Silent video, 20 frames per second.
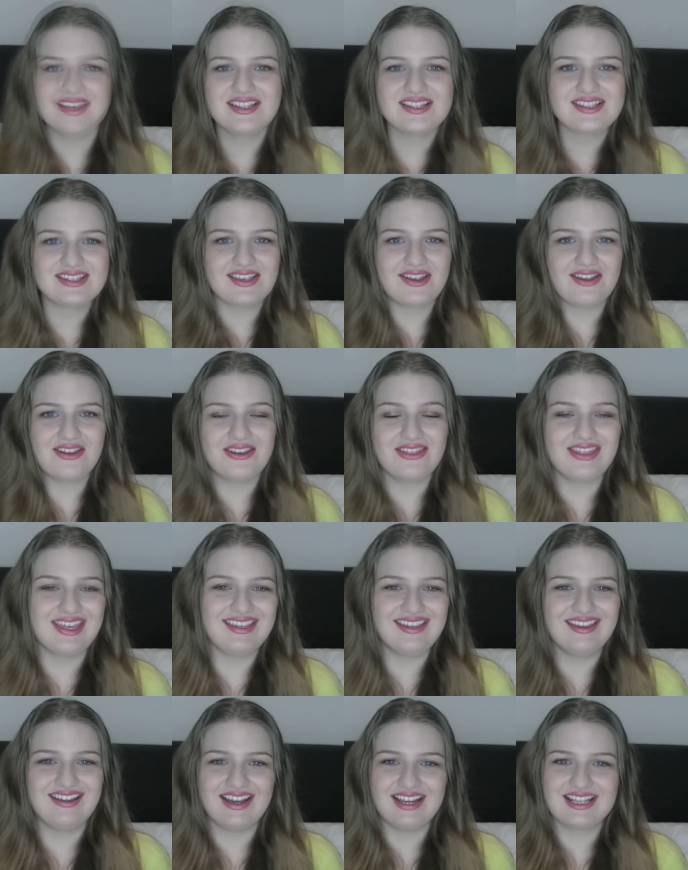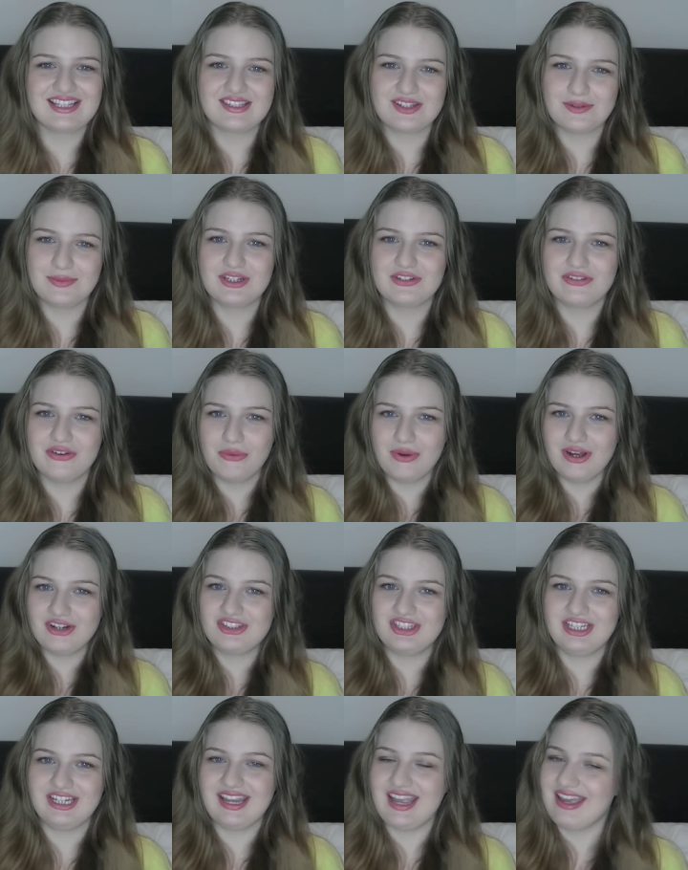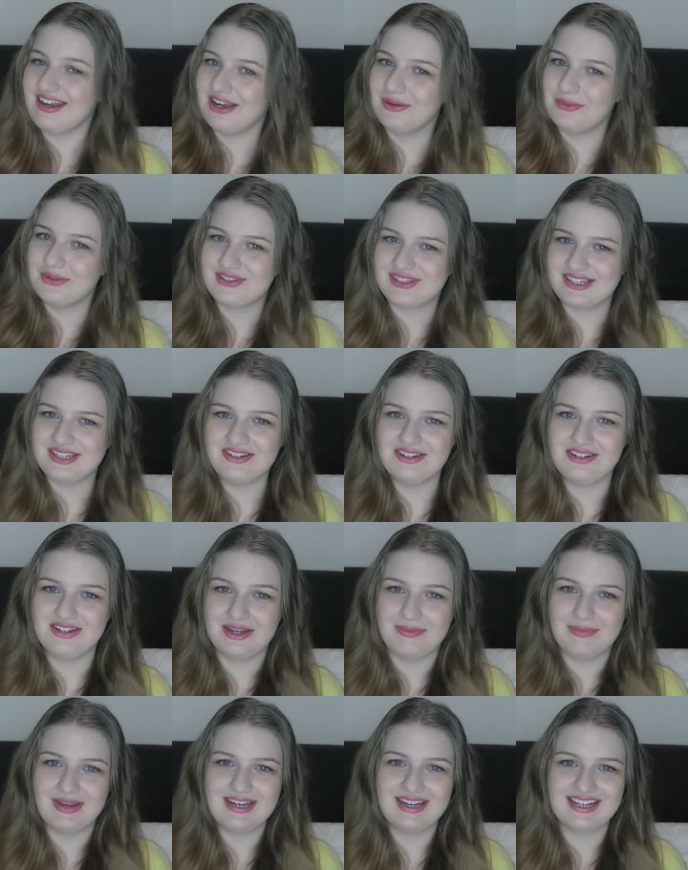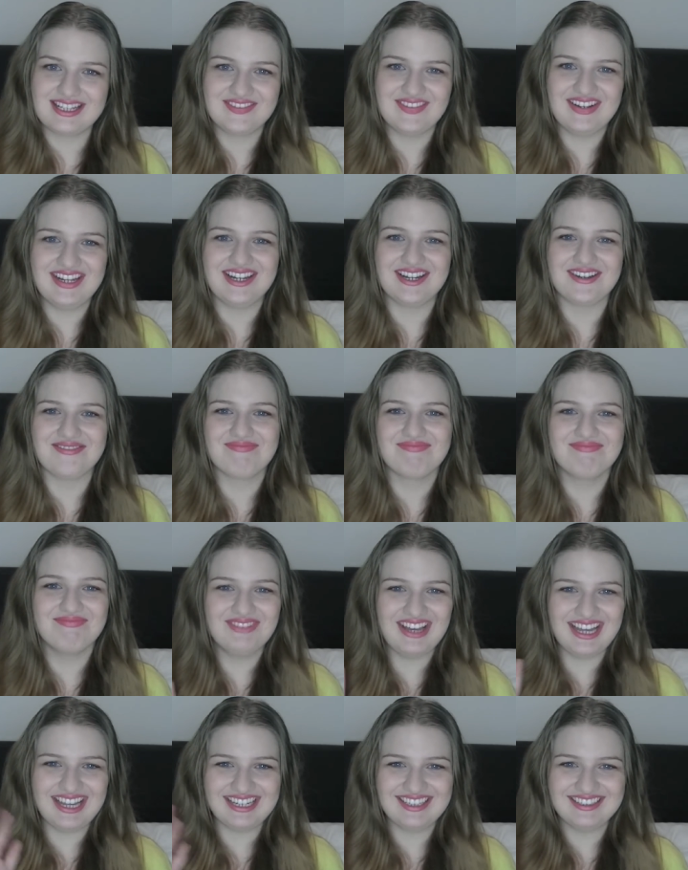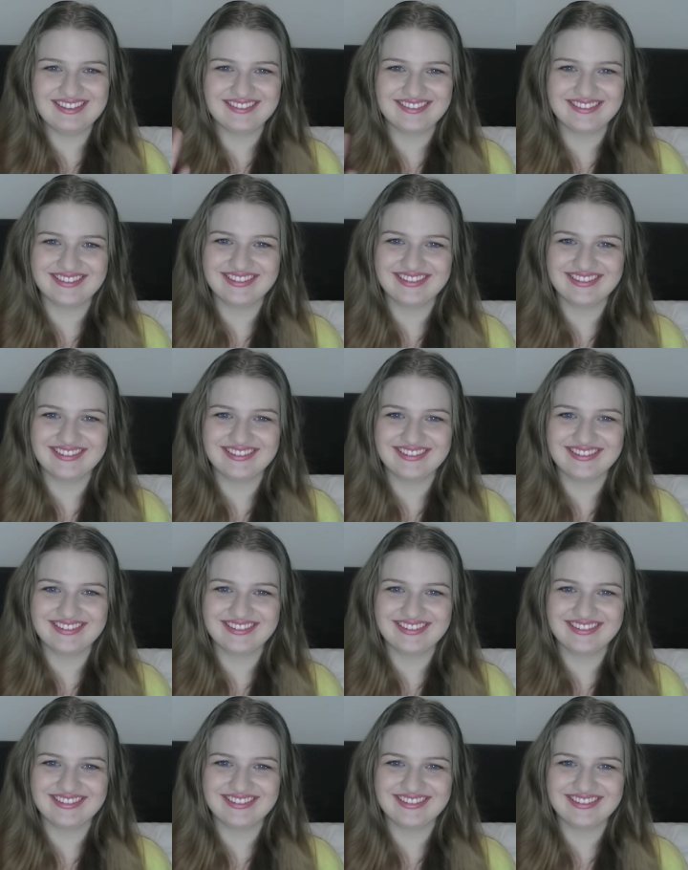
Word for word: So thank you guys so much for watching and I will see you in my next video. Bye!